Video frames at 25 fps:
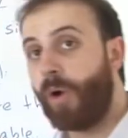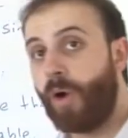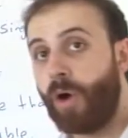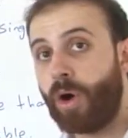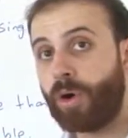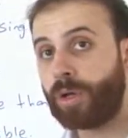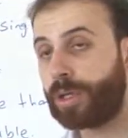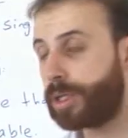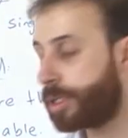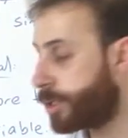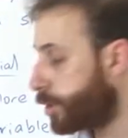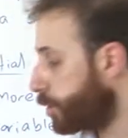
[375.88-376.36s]

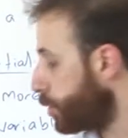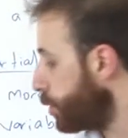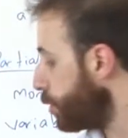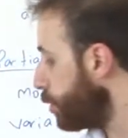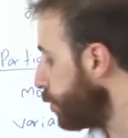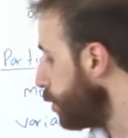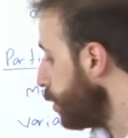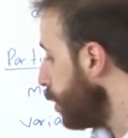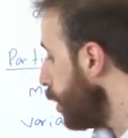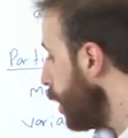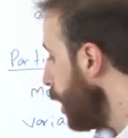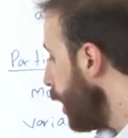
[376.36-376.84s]
order
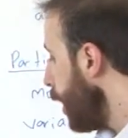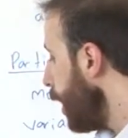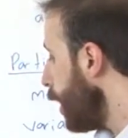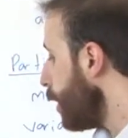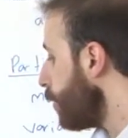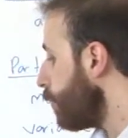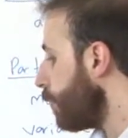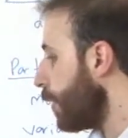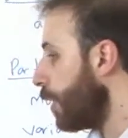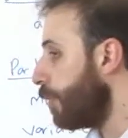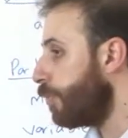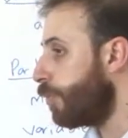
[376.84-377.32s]
2
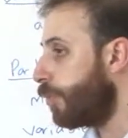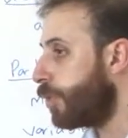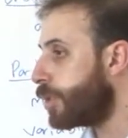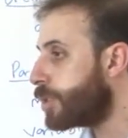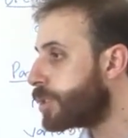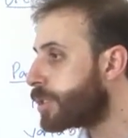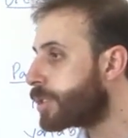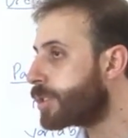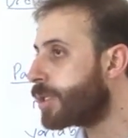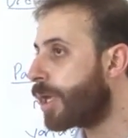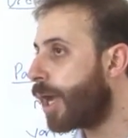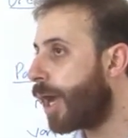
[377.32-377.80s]
and 1.
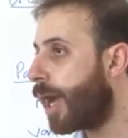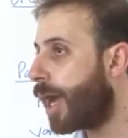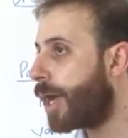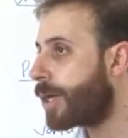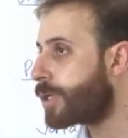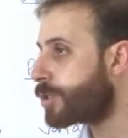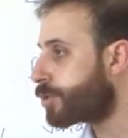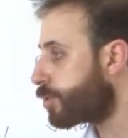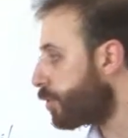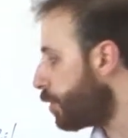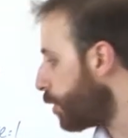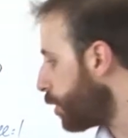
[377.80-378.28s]
What's the
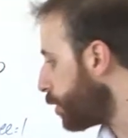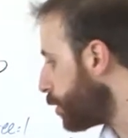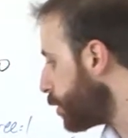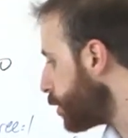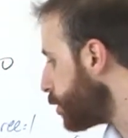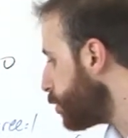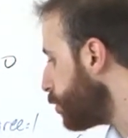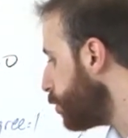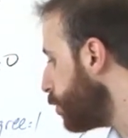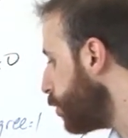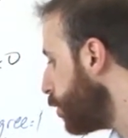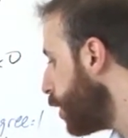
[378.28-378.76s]
highest
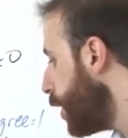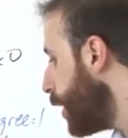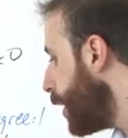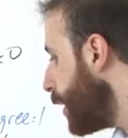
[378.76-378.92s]
order? 2.